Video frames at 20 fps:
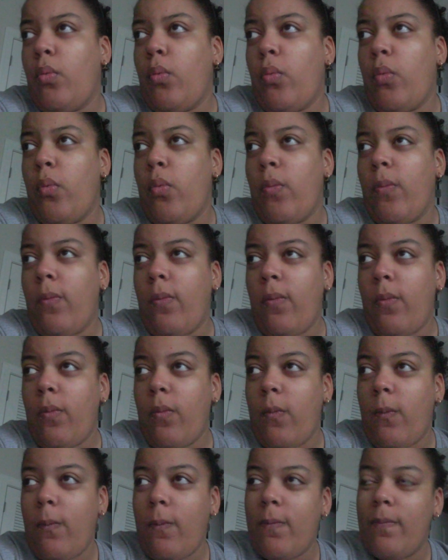
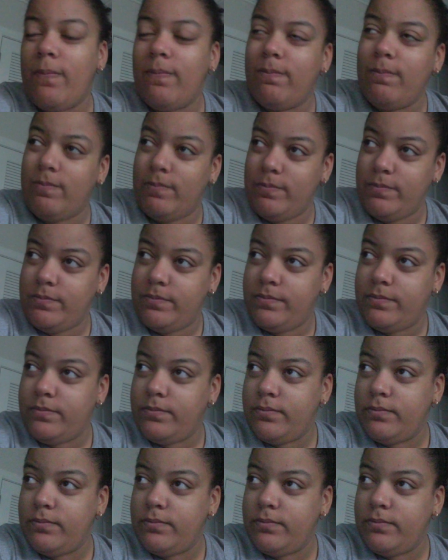(no one is talking)